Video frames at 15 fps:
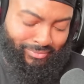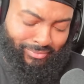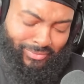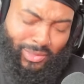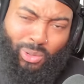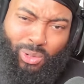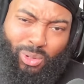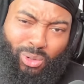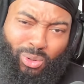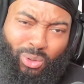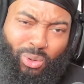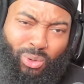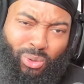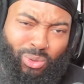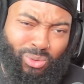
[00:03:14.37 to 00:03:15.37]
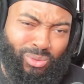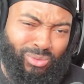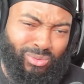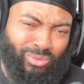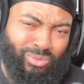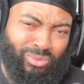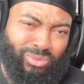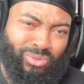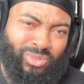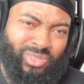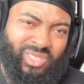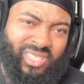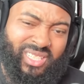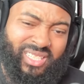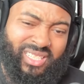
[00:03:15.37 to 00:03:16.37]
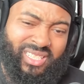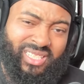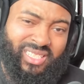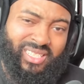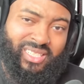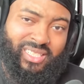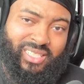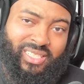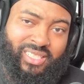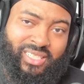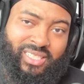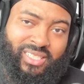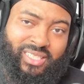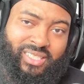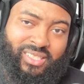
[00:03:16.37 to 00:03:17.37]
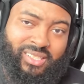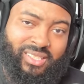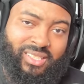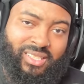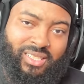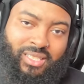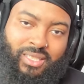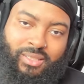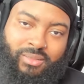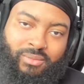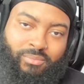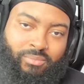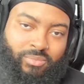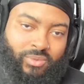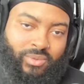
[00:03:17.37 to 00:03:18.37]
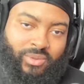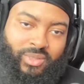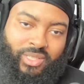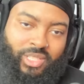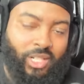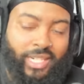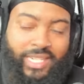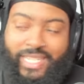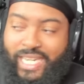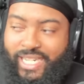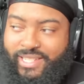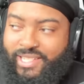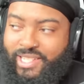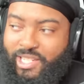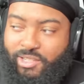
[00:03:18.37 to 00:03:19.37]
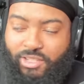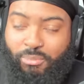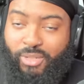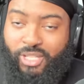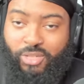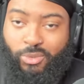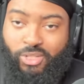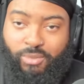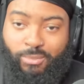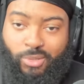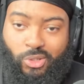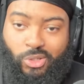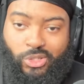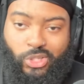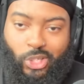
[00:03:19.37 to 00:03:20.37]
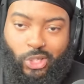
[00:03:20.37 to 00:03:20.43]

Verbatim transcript: Oh. Through Samoa Joe. Oh, you ain't got to sell too much with Samoa Joe.